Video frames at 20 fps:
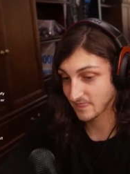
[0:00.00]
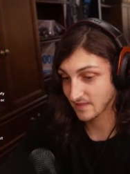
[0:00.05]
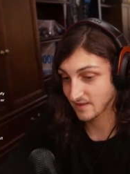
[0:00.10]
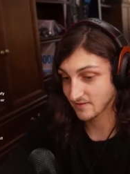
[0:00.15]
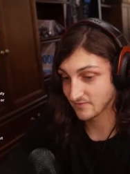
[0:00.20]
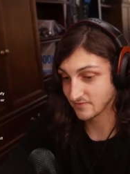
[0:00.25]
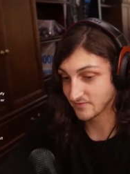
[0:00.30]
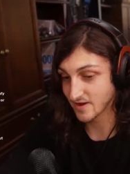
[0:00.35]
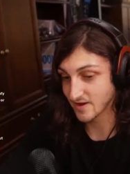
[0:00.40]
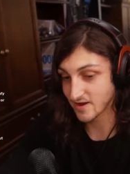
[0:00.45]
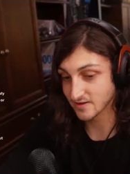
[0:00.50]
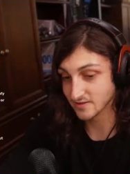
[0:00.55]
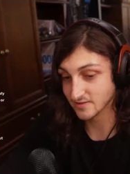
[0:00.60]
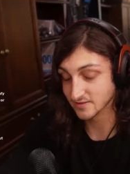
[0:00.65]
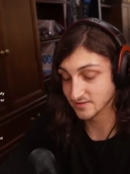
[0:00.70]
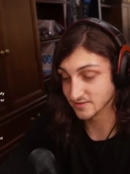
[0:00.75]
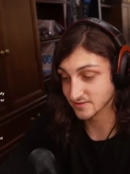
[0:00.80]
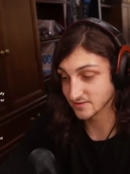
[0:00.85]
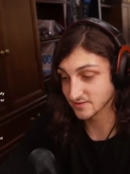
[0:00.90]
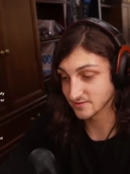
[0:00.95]
That
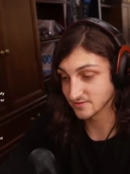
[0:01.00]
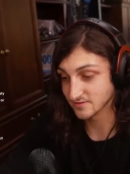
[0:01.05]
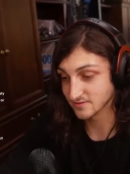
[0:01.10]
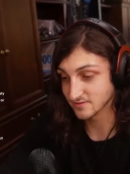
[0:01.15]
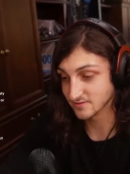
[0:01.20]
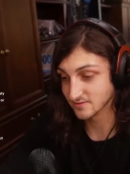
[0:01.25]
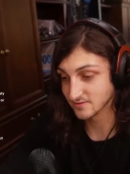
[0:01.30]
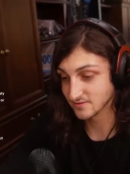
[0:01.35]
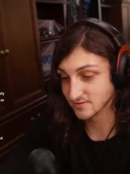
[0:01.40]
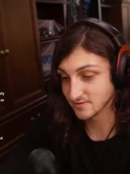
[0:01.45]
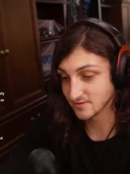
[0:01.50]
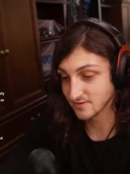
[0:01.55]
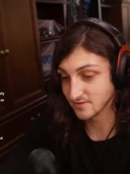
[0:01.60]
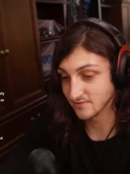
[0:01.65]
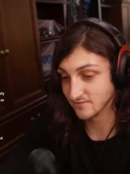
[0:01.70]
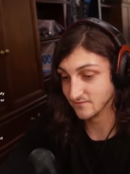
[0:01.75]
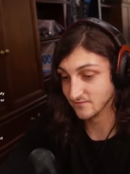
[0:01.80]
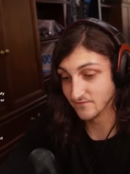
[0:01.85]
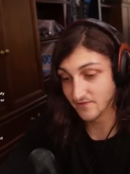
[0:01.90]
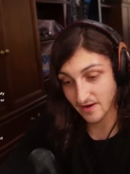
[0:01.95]
is
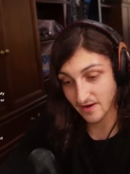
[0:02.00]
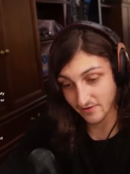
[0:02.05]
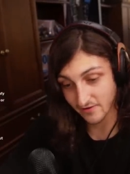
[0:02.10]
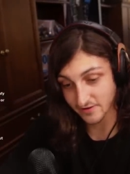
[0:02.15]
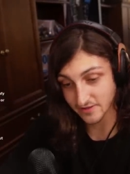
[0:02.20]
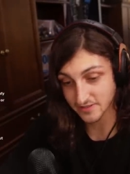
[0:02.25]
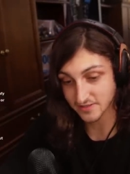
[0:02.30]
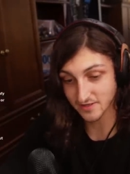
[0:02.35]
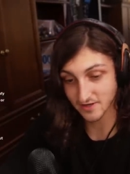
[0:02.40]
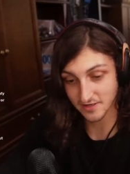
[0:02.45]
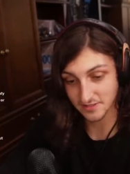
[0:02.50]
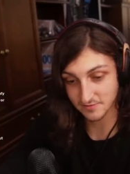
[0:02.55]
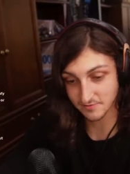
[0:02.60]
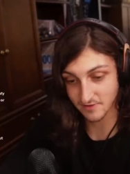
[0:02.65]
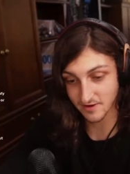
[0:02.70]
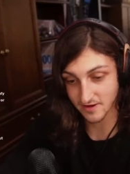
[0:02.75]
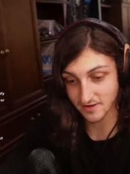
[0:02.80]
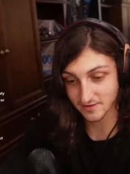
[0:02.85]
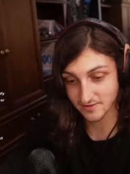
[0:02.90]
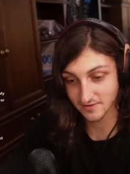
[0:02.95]
very
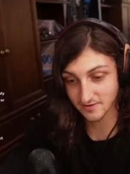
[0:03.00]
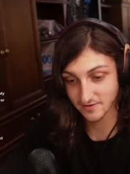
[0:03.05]
suspect.